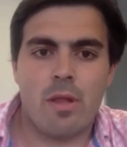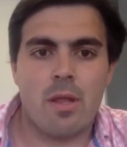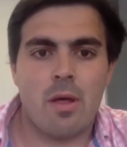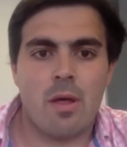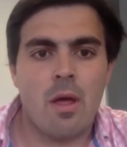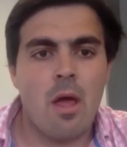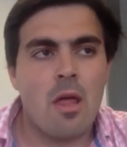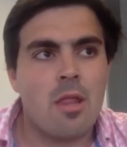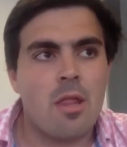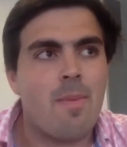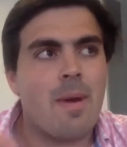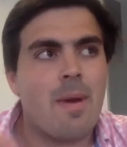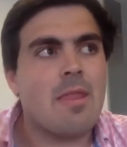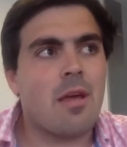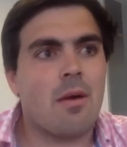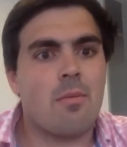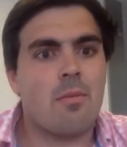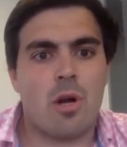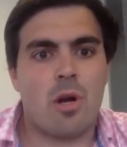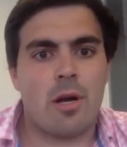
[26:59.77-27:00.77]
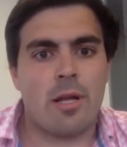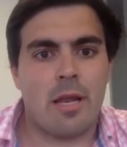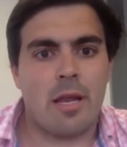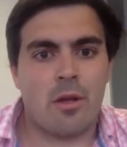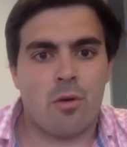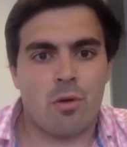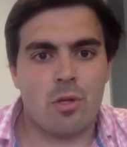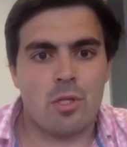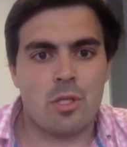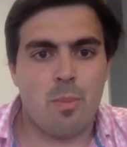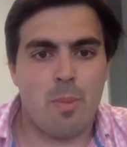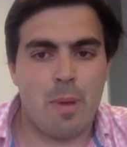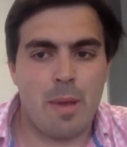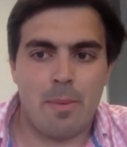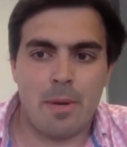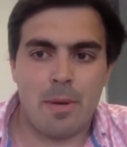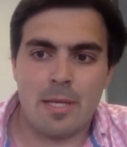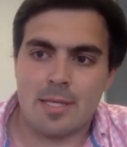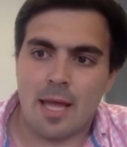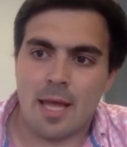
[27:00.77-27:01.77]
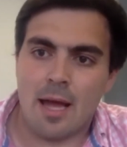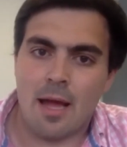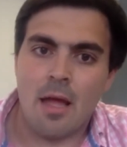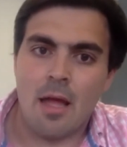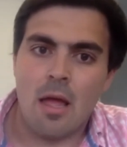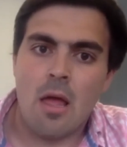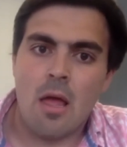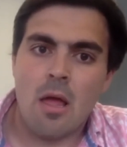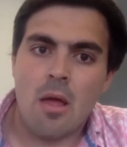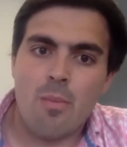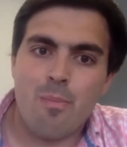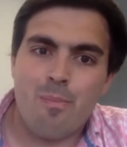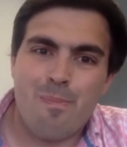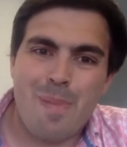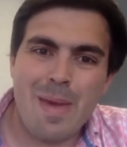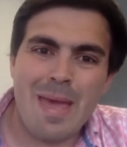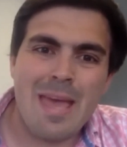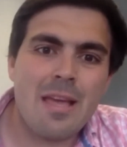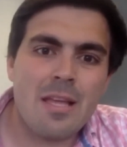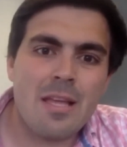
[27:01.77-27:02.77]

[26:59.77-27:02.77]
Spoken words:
The main thing I'm trying to get across to people is that big